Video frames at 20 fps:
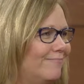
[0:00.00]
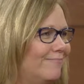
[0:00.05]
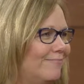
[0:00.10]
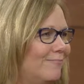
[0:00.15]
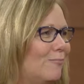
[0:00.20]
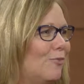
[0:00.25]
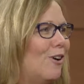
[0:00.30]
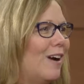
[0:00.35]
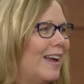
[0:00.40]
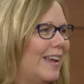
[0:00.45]

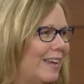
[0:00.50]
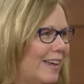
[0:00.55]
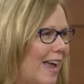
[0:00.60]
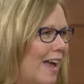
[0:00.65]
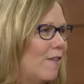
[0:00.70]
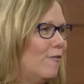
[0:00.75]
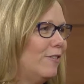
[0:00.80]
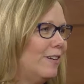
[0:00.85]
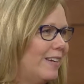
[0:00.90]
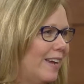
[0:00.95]
Pray okay.
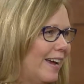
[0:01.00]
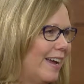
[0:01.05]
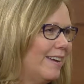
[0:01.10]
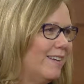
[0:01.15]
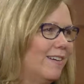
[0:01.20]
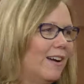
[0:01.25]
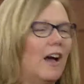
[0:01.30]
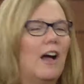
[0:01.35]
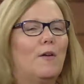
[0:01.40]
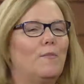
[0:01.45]
every day.
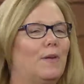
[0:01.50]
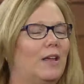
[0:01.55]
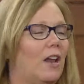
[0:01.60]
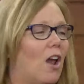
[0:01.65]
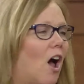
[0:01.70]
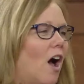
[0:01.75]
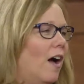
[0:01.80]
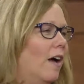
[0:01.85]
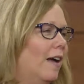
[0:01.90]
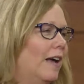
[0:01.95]
I mean, uh,